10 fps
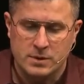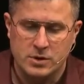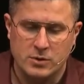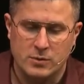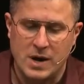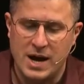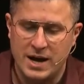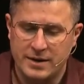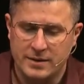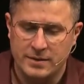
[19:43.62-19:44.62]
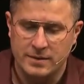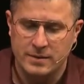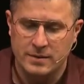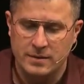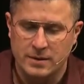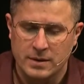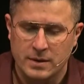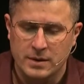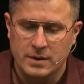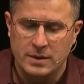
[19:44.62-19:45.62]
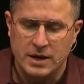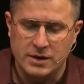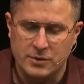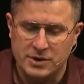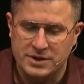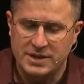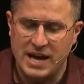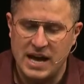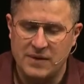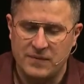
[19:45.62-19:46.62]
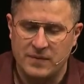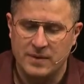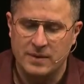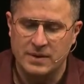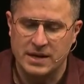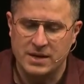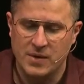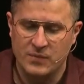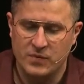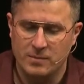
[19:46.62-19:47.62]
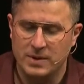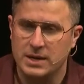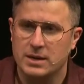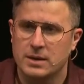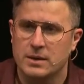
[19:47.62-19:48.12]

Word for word: Your rod and your staff, they comfort me.